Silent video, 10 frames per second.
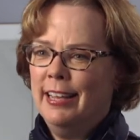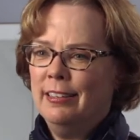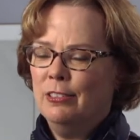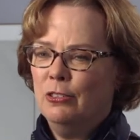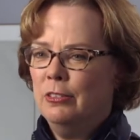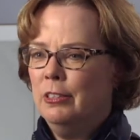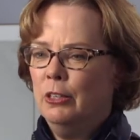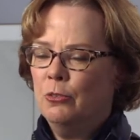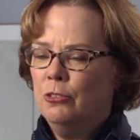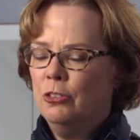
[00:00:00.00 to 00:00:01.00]
that's,
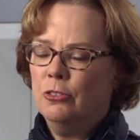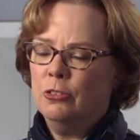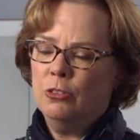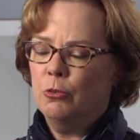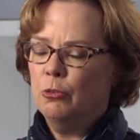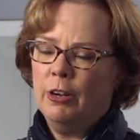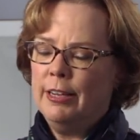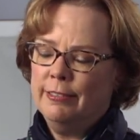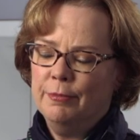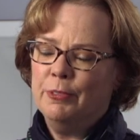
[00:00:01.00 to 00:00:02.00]
just so
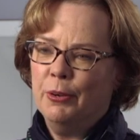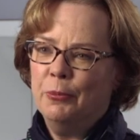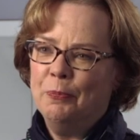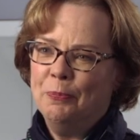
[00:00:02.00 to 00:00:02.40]
great. So.